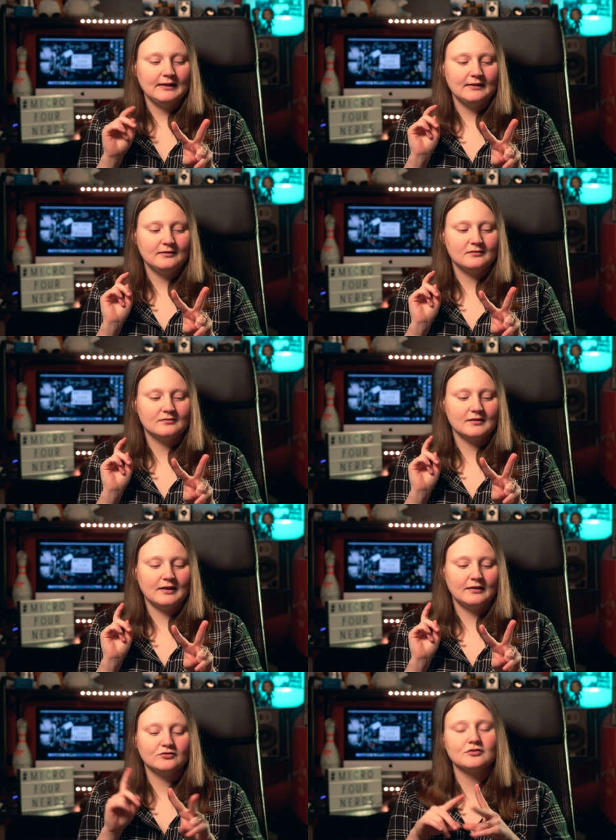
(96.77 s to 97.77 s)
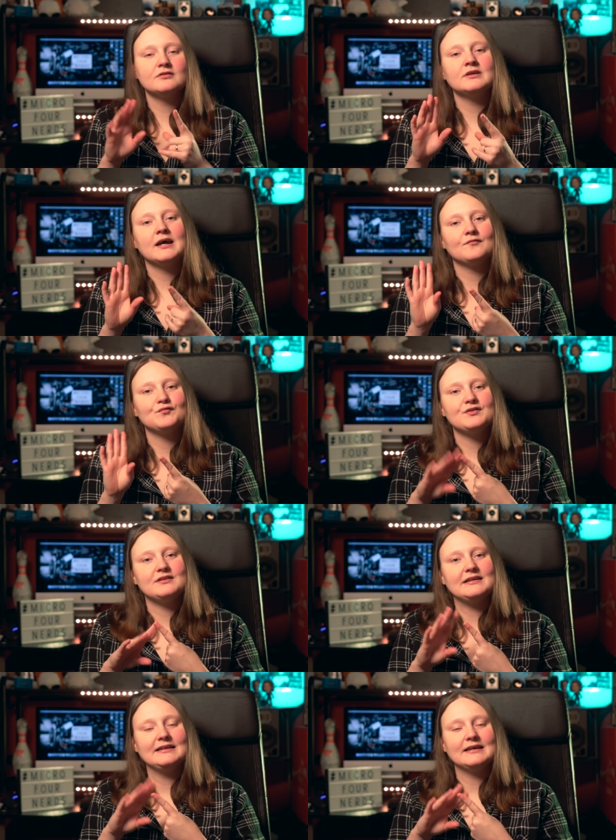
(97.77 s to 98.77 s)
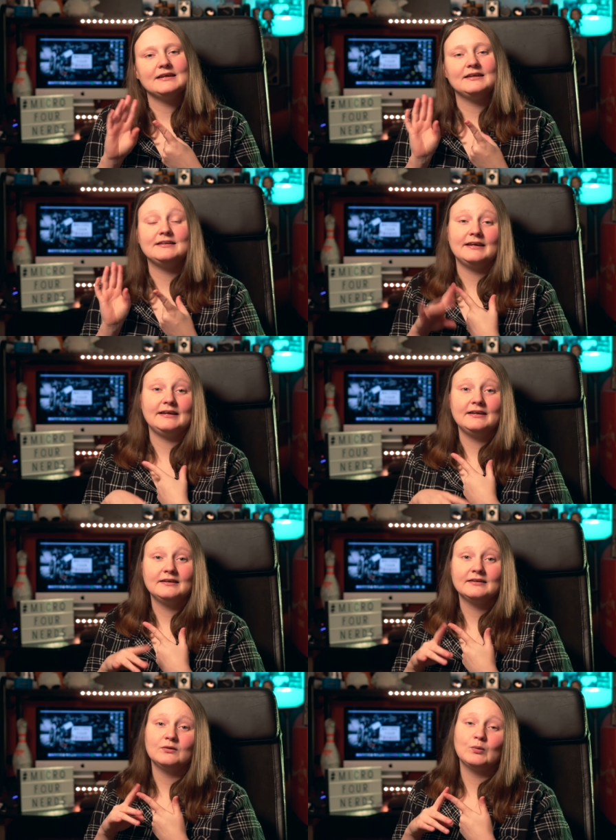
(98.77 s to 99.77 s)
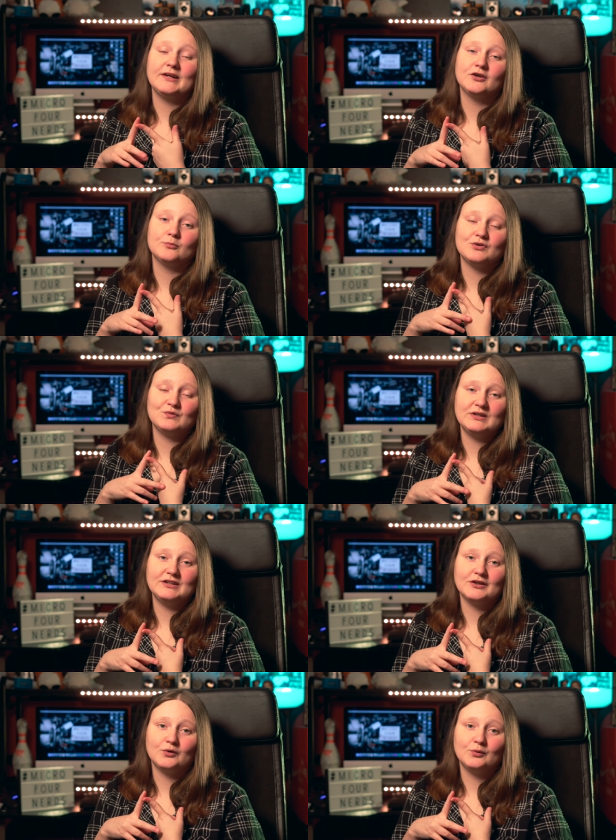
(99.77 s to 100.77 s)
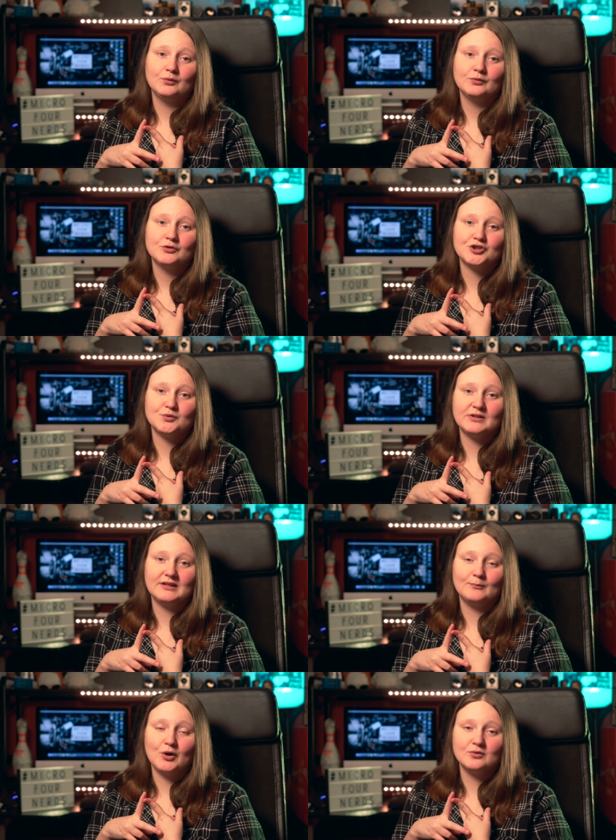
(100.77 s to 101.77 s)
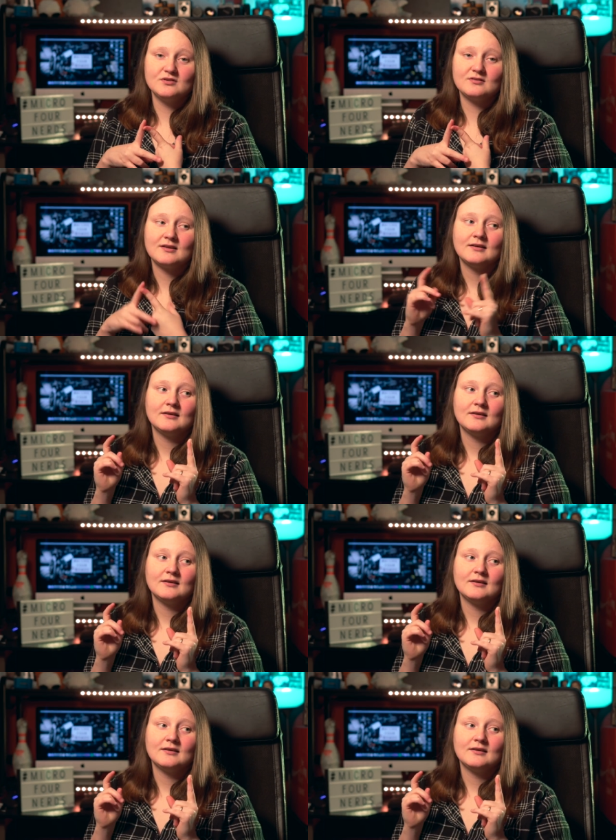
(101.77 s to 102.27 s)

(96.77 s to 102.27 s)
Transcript: is it doesn't have cine-like D when it comes to video shooting modes.